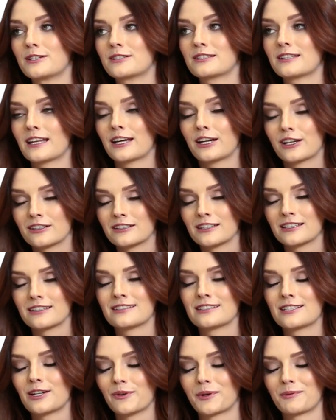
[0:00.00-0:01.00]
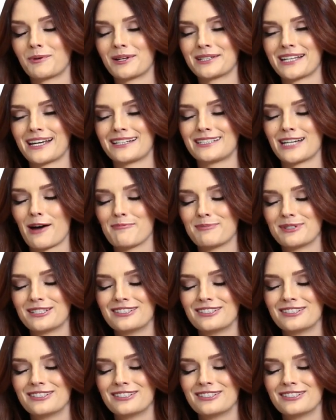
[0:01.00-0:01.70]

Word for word: which thank goodness no one wants that to